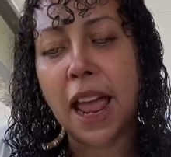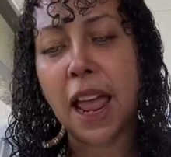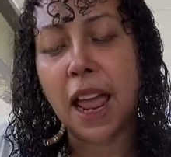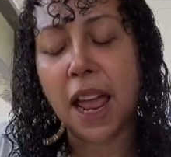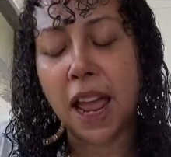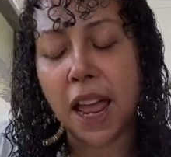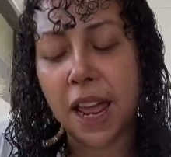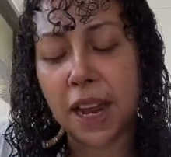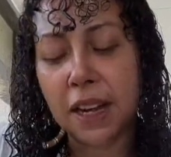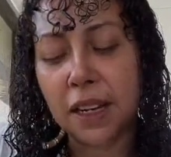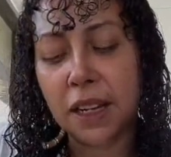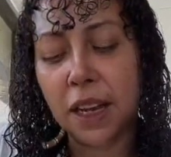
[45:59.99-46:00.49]

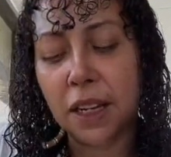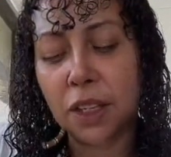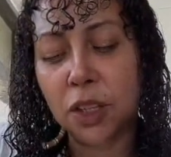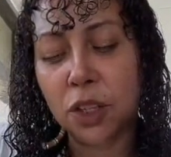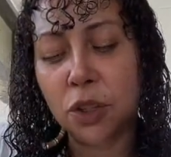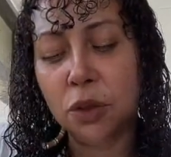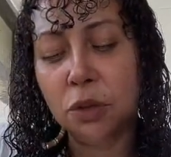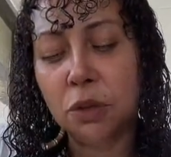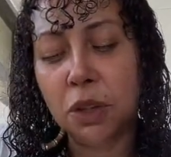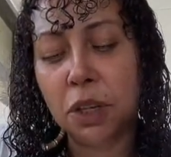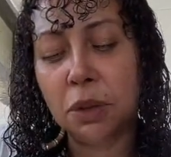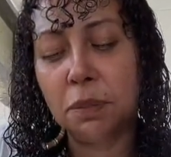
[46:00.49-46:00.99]
and
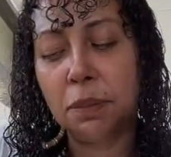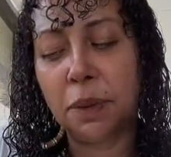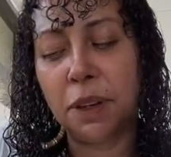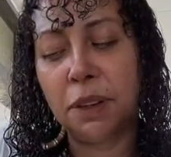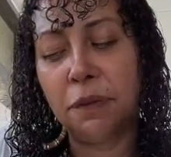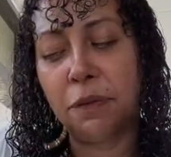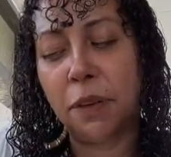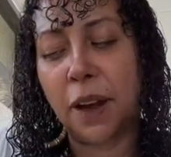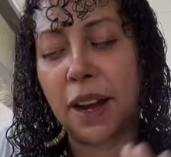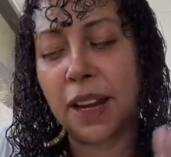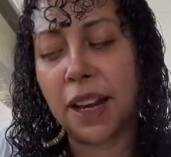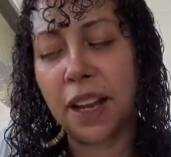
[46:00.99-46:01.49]
you could
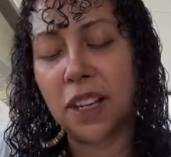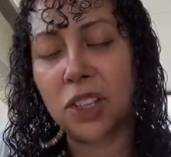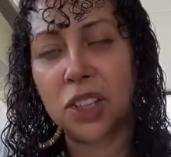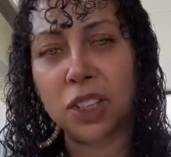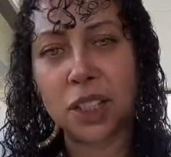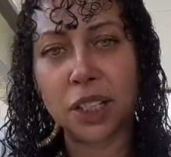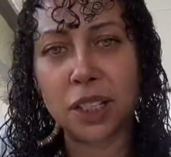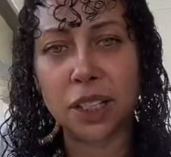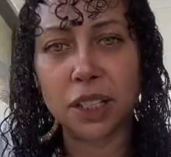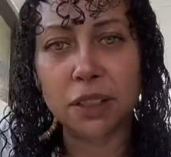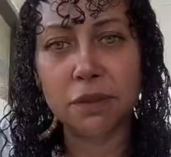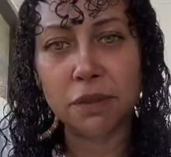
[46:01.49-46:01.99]
be
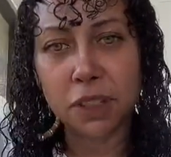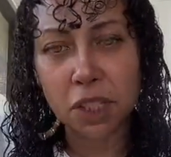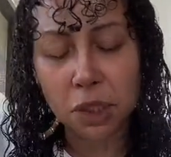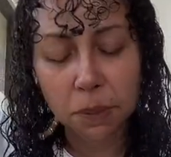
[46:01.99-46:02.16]
financially